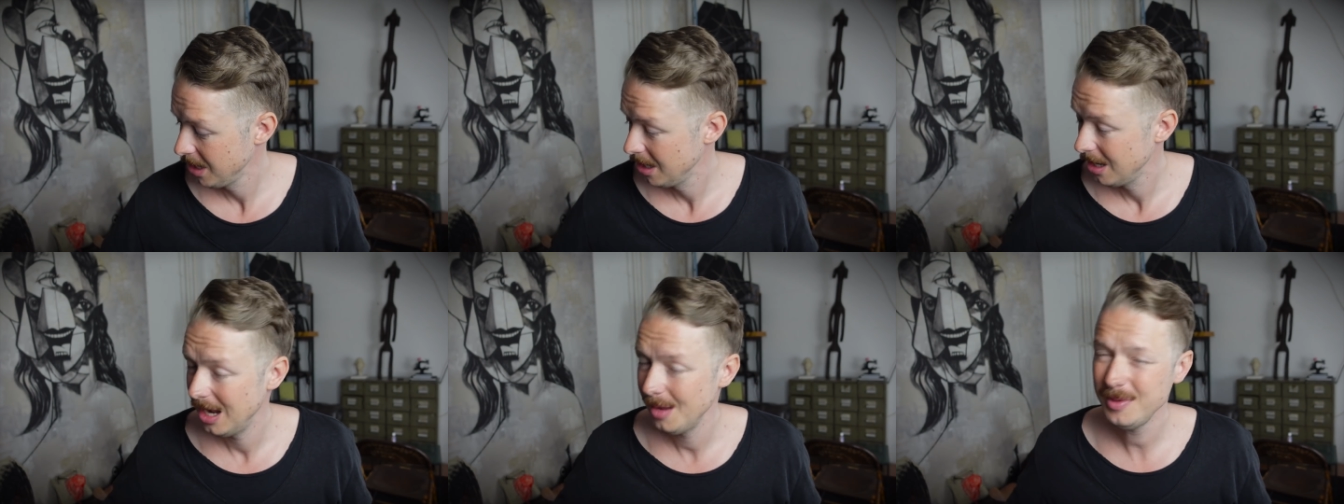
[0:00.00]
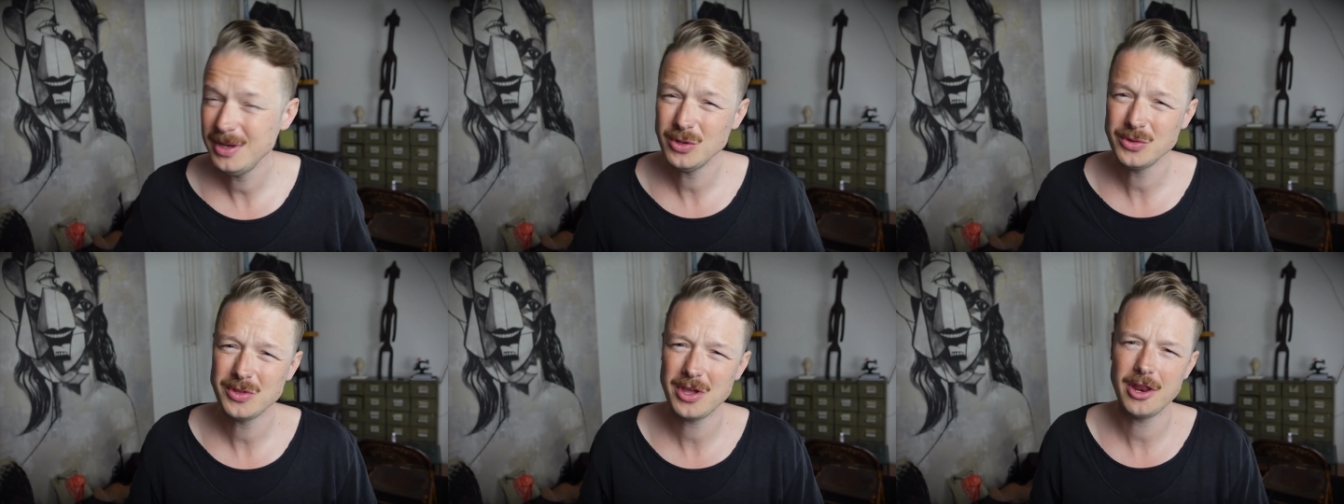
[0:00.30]
Let
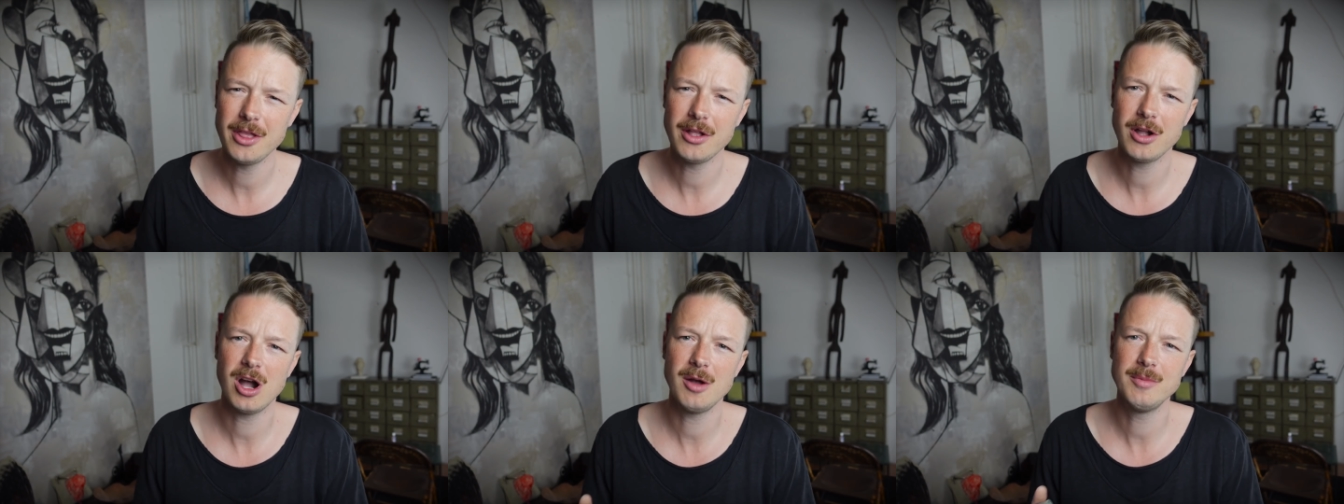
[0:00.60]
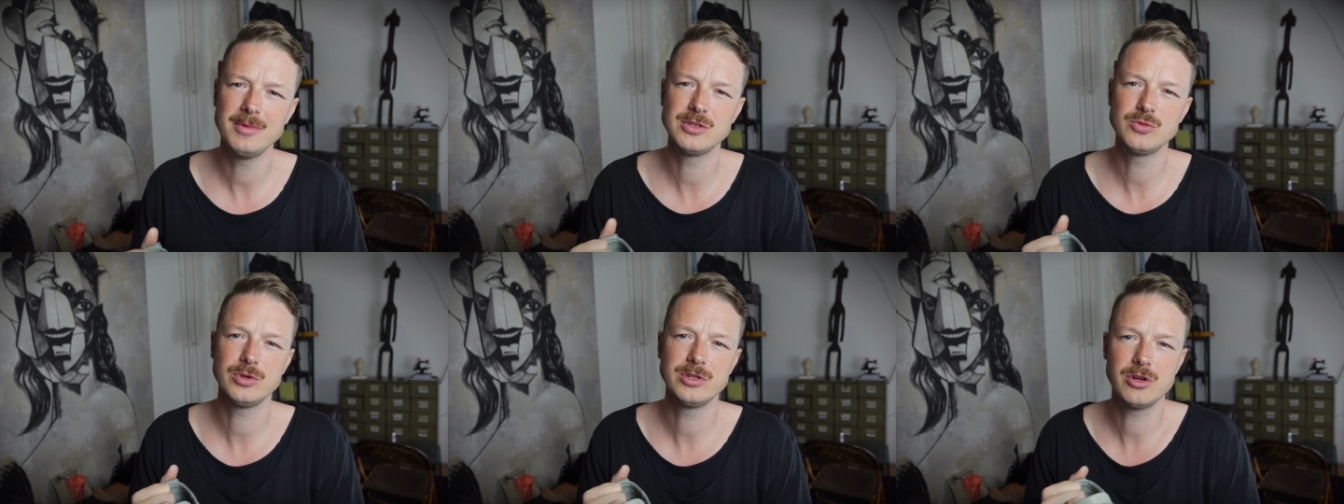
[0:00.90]
me know down in the
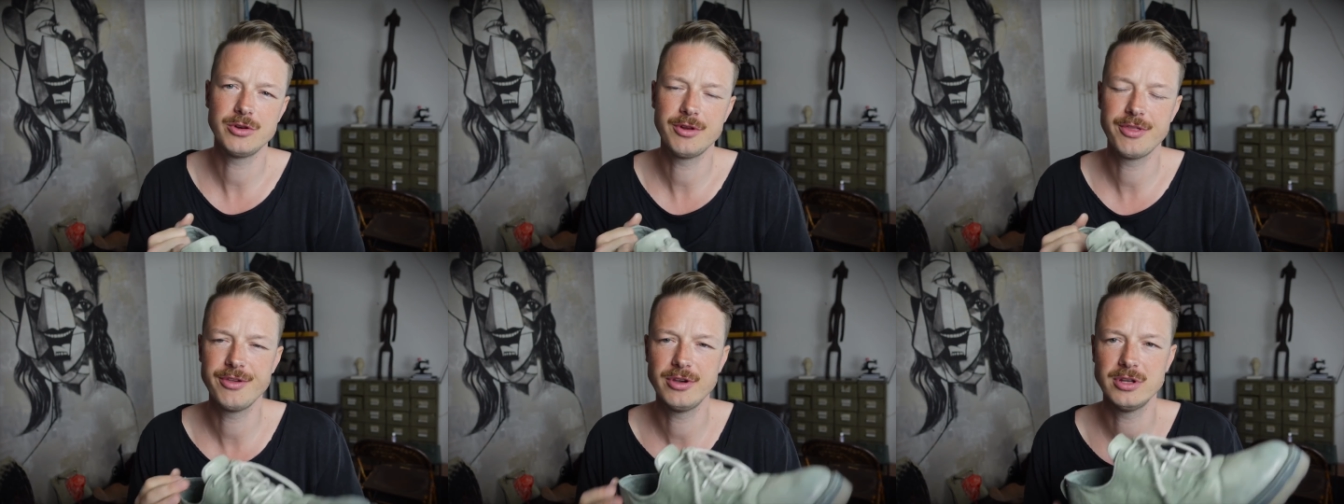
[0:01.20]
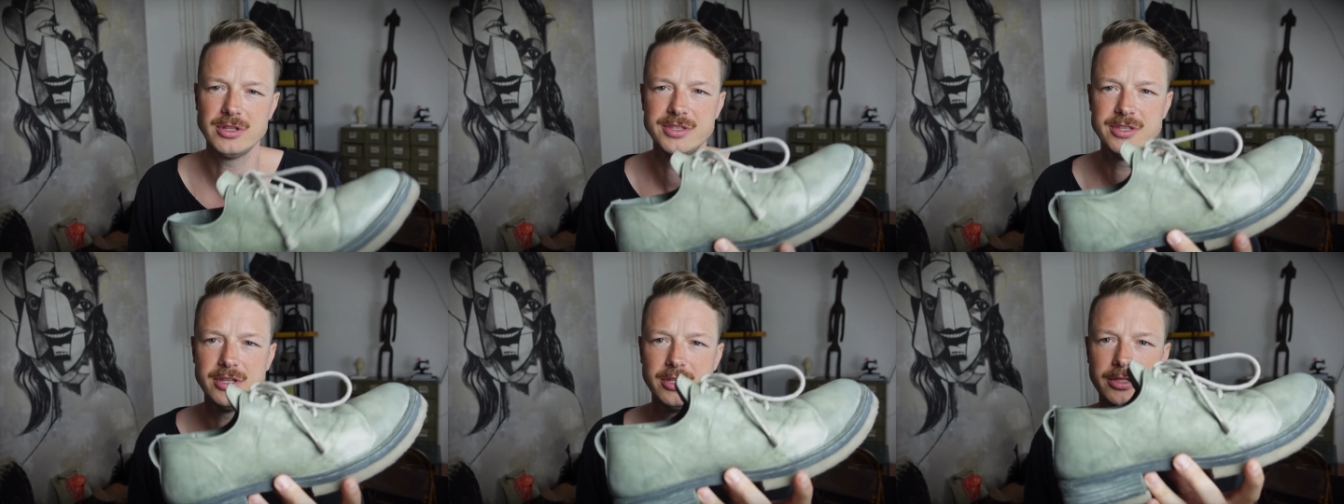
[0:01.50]
comments what your
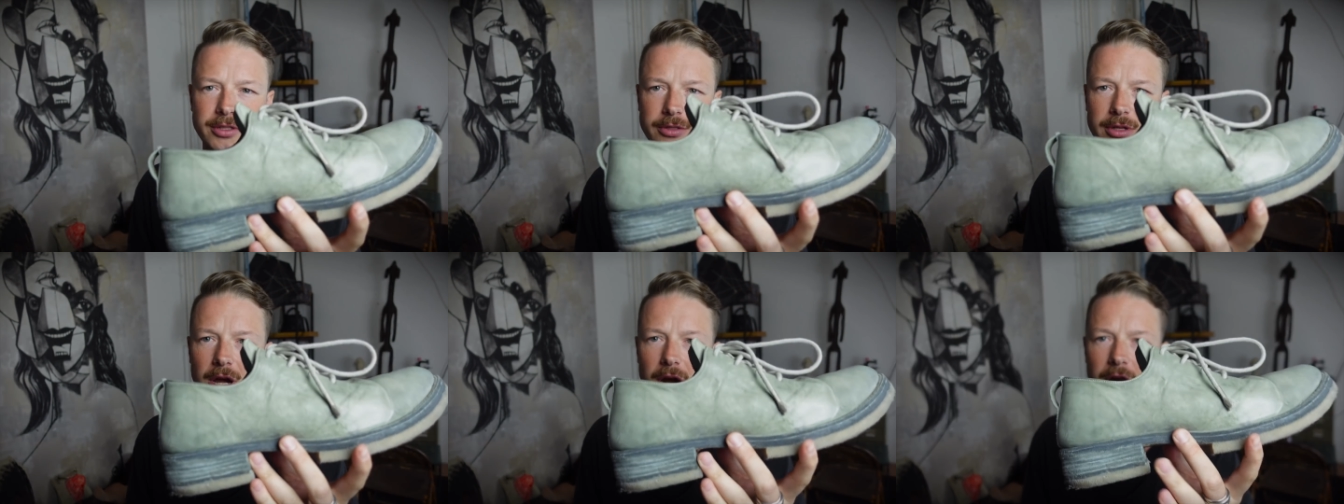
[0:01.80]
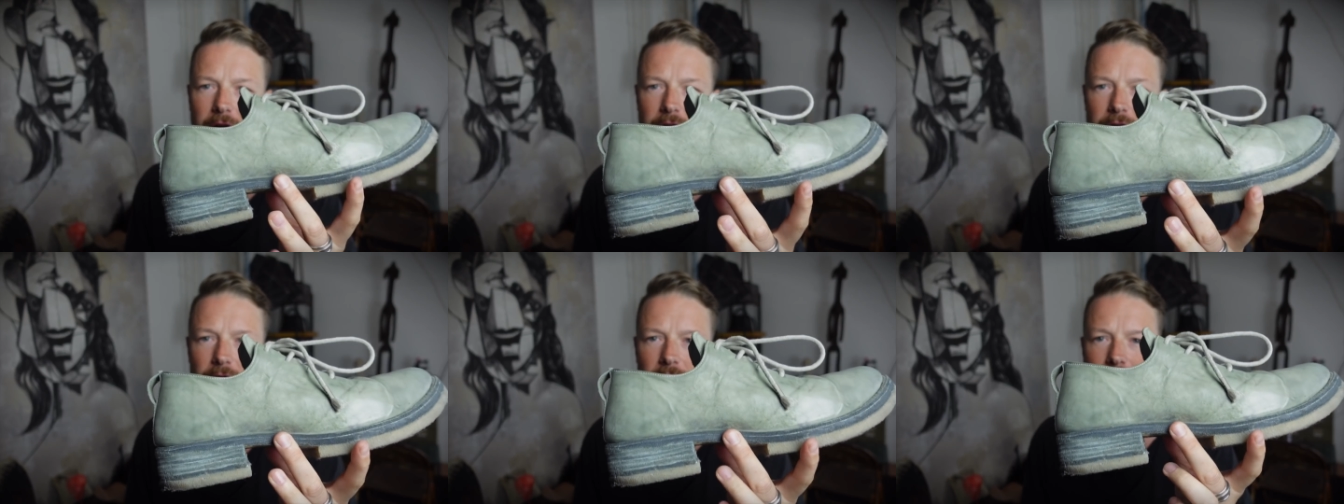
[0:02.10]
thoughts
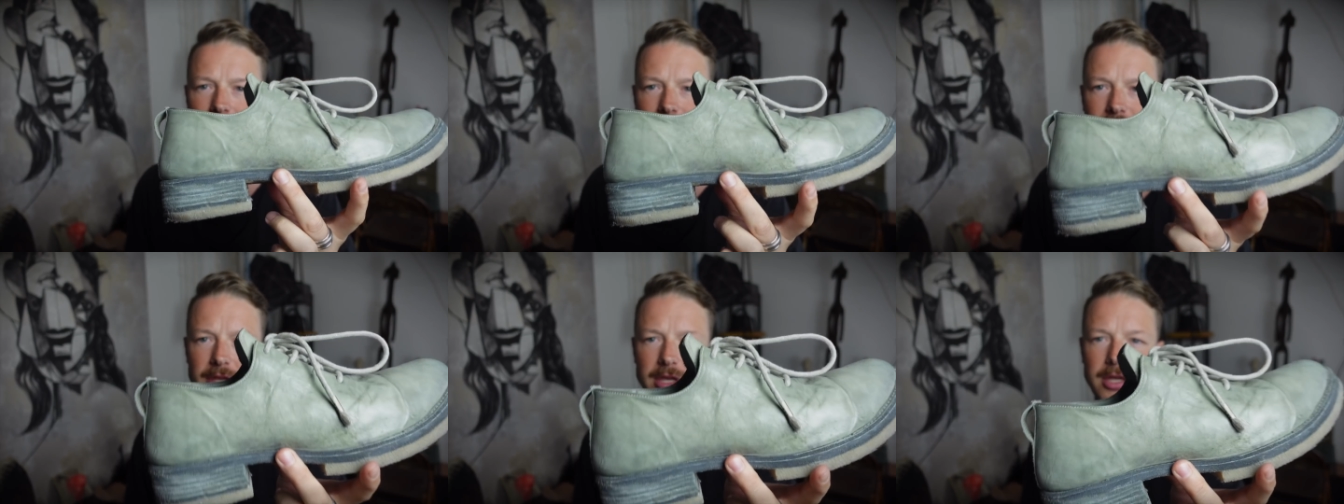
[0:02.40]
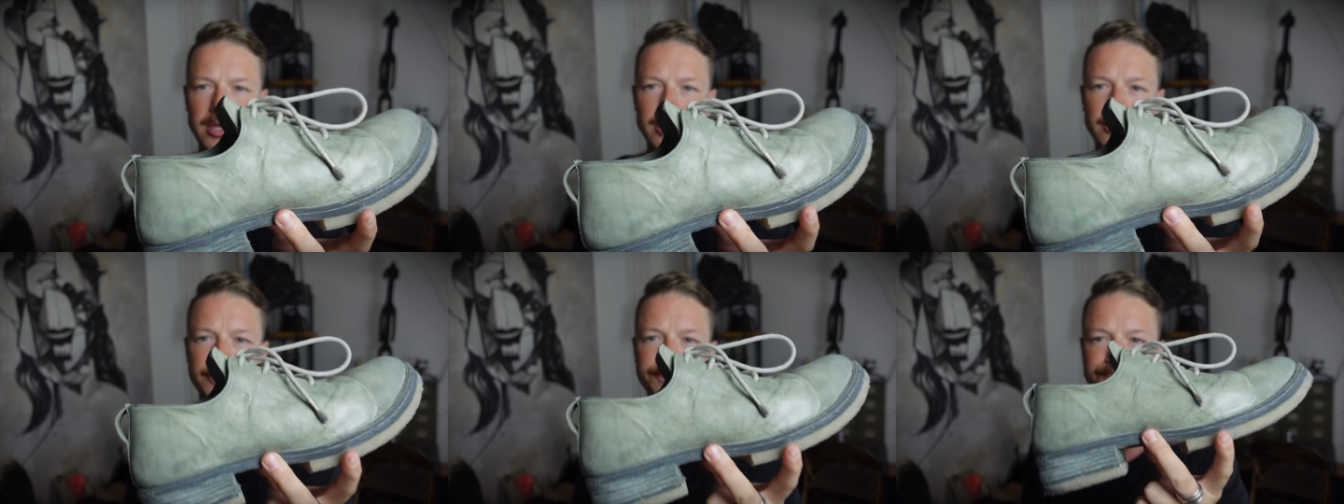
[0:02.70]
are on
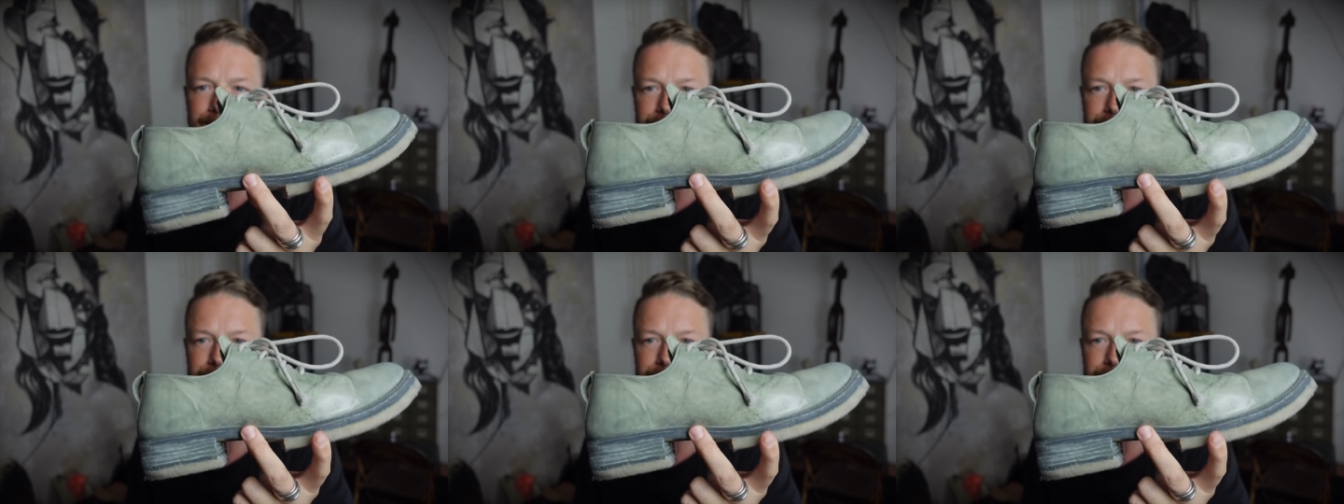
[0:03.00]
the